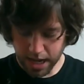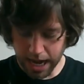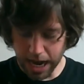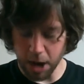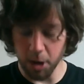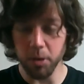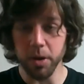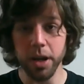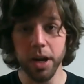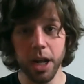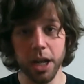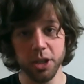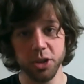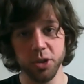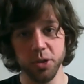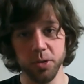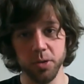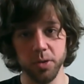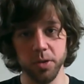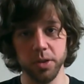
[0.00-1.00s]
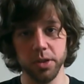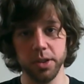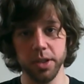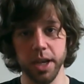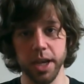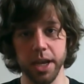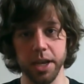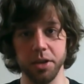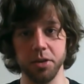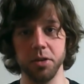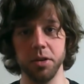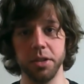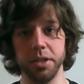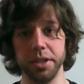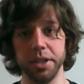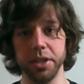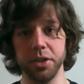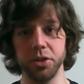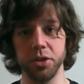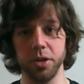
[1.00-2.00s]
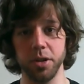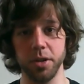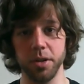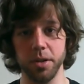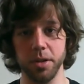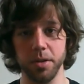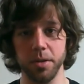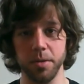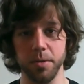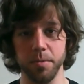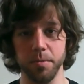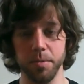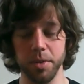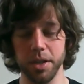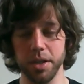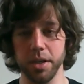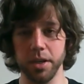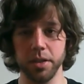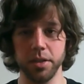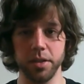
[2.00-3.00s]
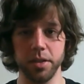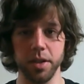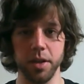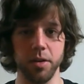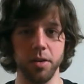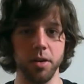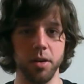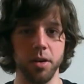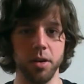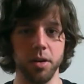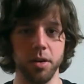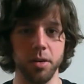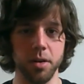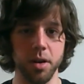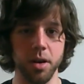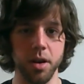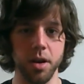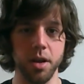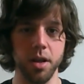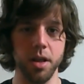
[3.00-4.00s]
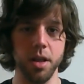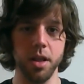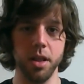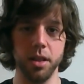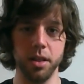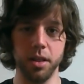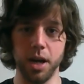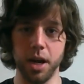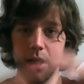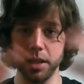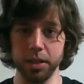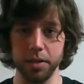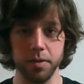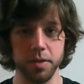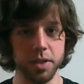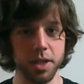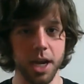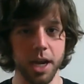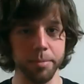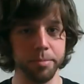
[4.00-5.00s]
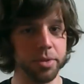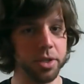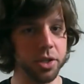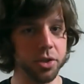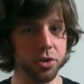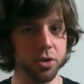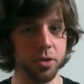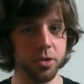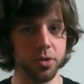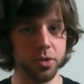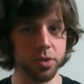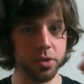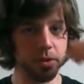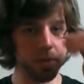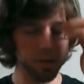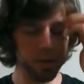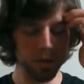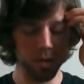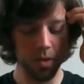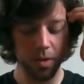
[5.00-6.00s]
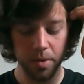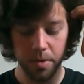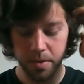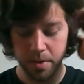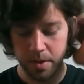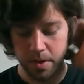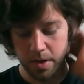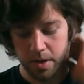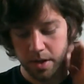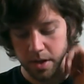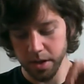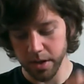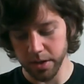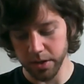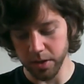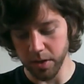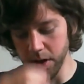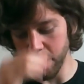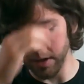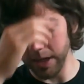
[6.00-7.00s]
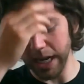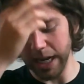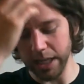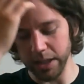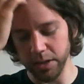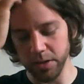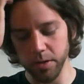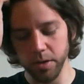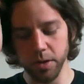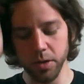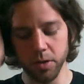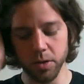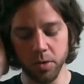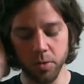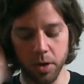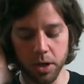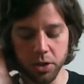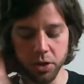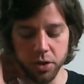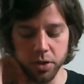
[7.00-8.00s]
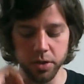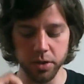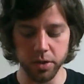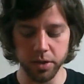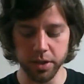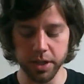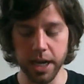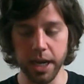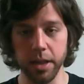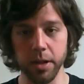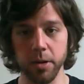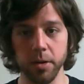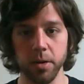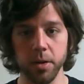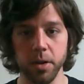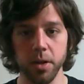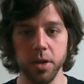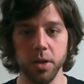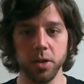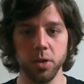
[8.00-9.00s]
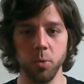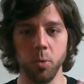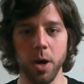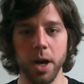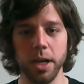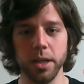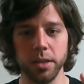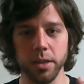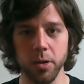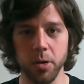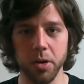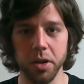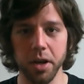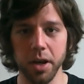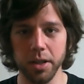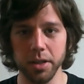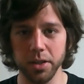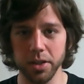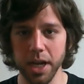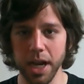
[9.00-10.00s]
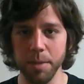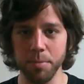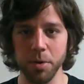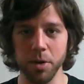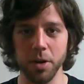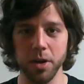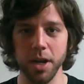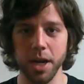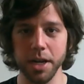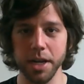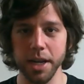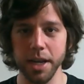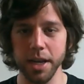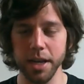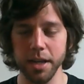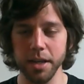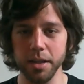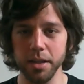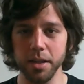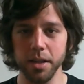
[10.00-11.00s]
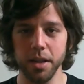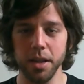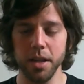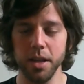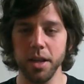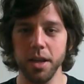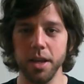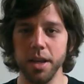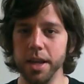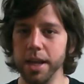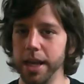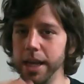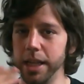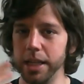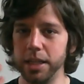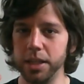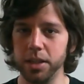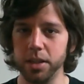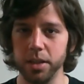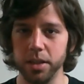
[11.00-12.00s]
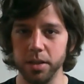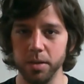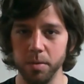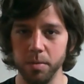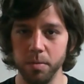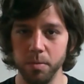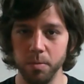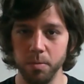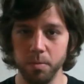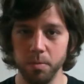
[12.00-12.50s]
how can I choose a good teacher? Because there are lots of Skype teachers. So I'll answer those questions together. So why is learning on Skype a good idea? It's